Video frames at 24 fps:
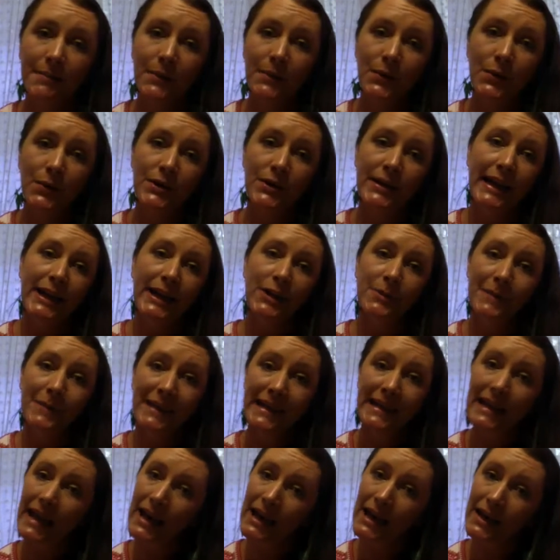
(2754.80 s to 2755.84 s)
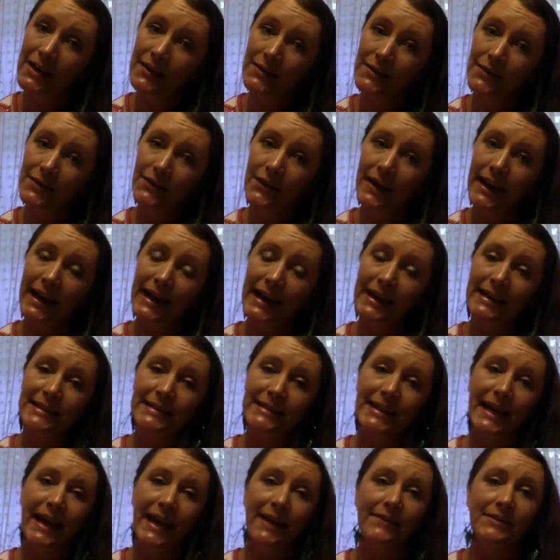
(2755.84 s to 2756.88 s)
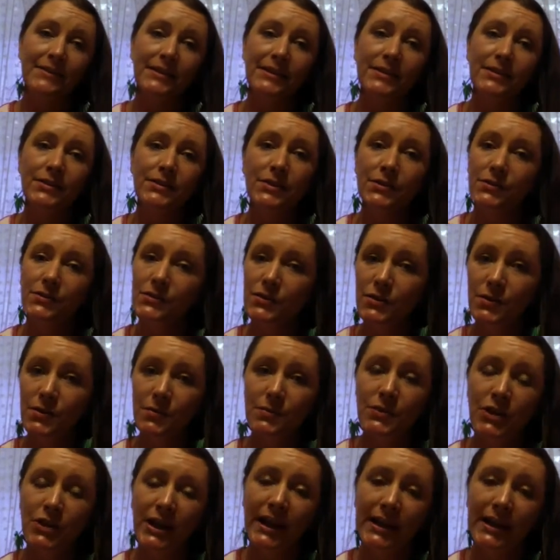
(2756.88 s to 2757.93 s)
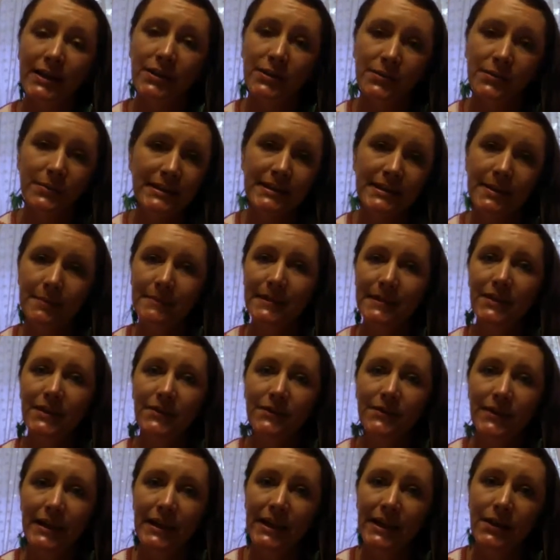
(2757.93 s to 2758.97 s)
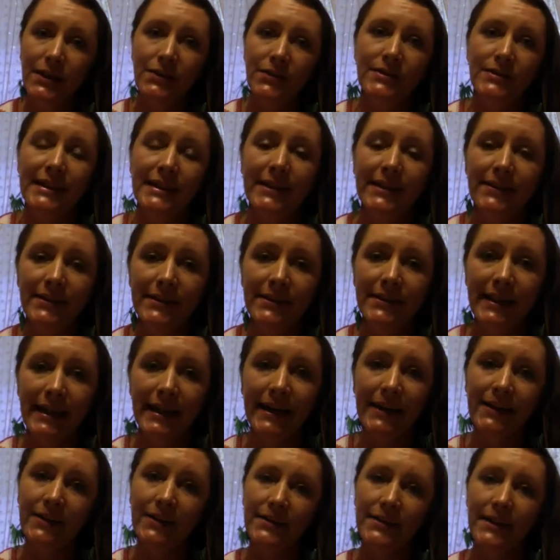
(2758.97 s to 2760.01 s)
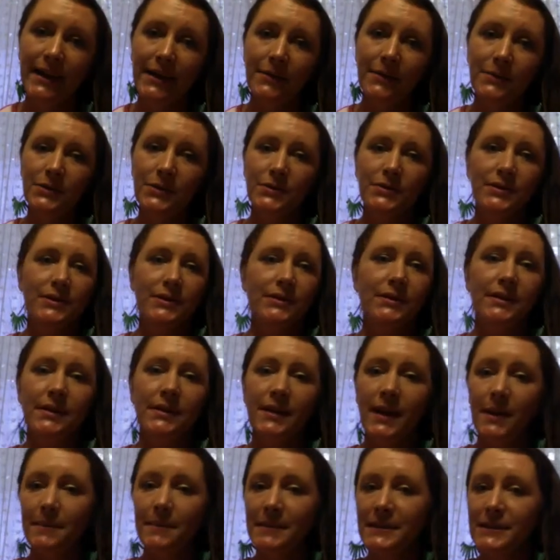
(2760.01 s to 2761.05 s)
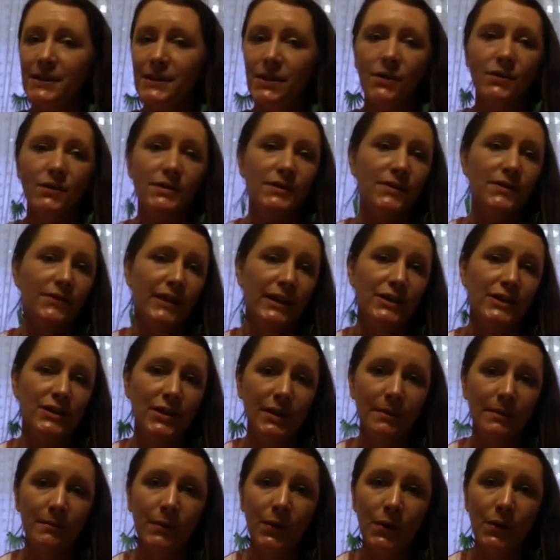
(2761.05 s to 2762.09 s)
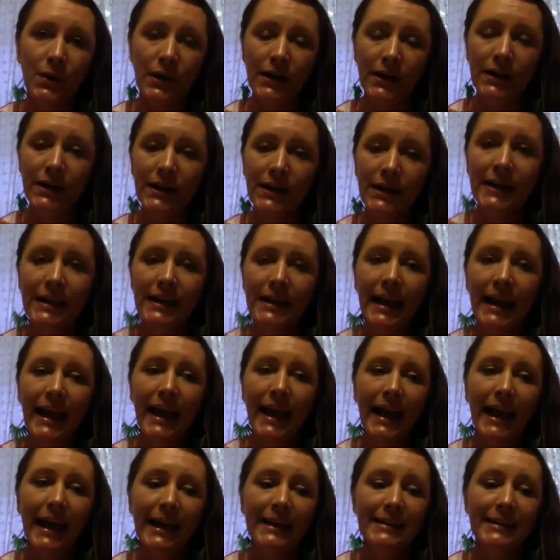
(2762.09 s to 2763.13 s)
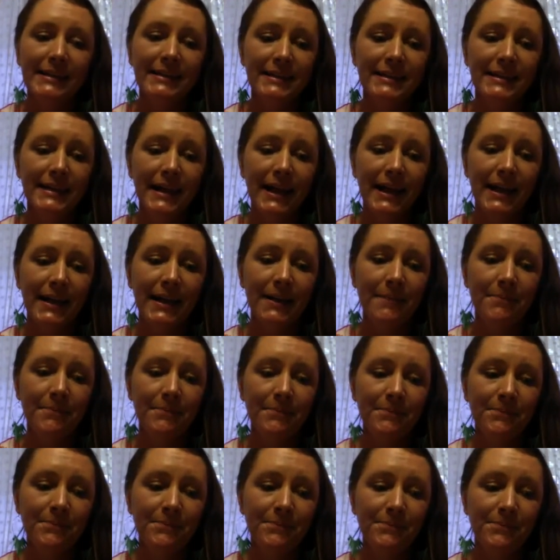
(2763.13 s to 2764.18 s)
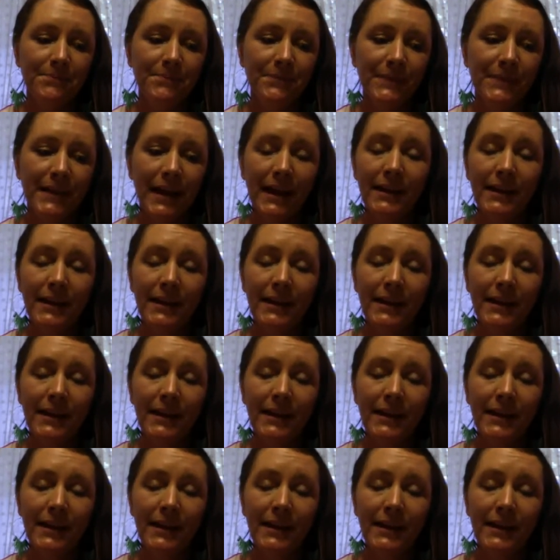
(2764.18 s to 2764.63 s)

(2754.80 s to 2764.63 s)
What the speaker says: or Naomi Love, and I have a little YouTube channel with some little videos here and there that will come into cultivation more. And I